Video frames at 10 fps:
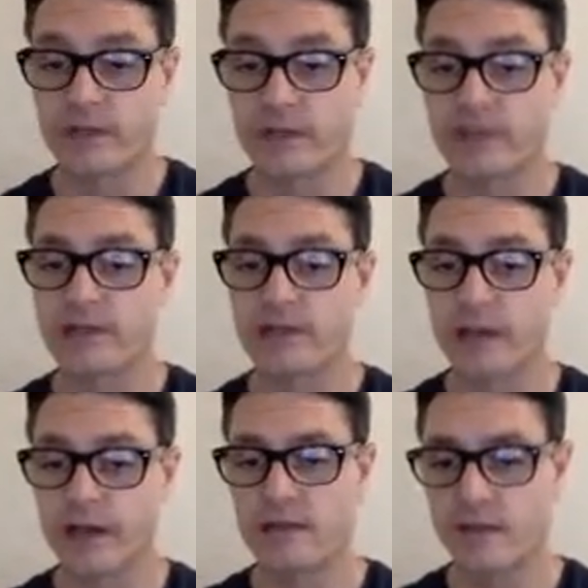So this
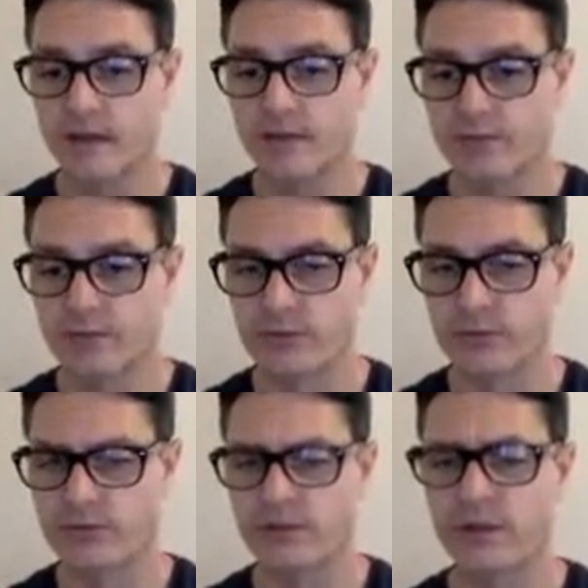indicates that Hatshepsut
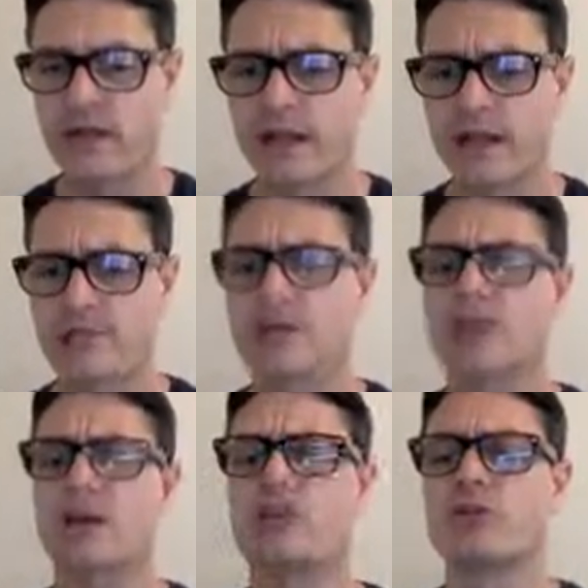was fulfilling that
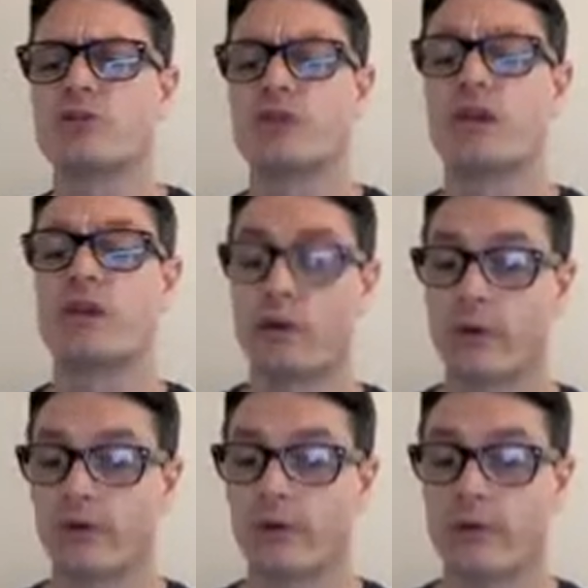expectation of being a
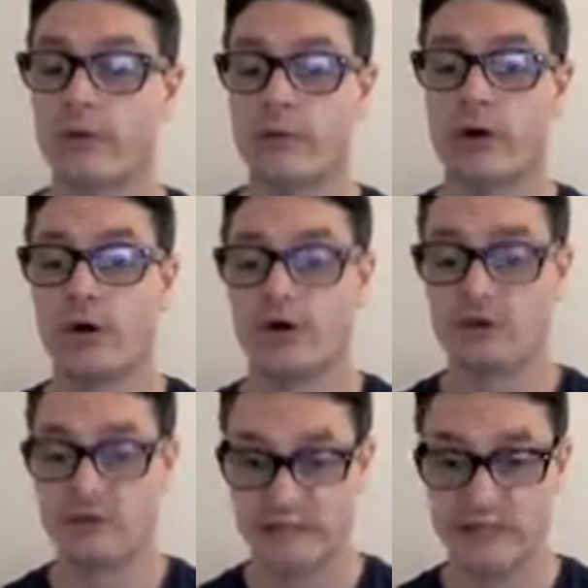queen by
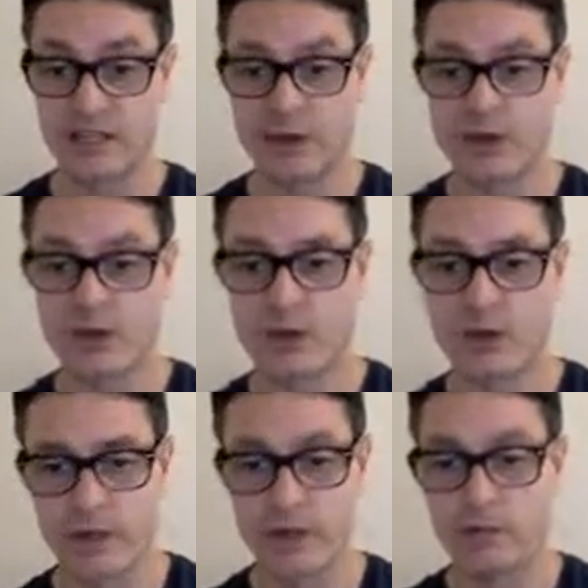sticking to what
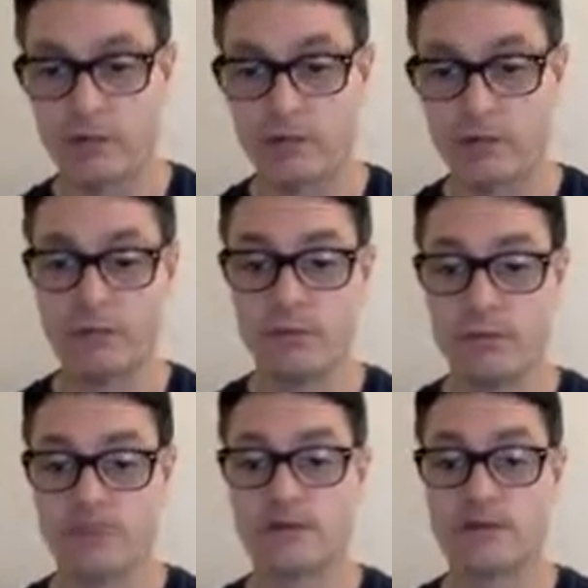a queen would be
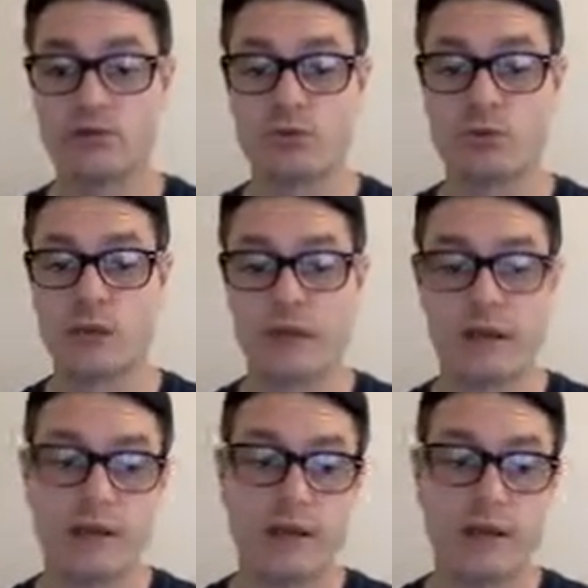expected to wear.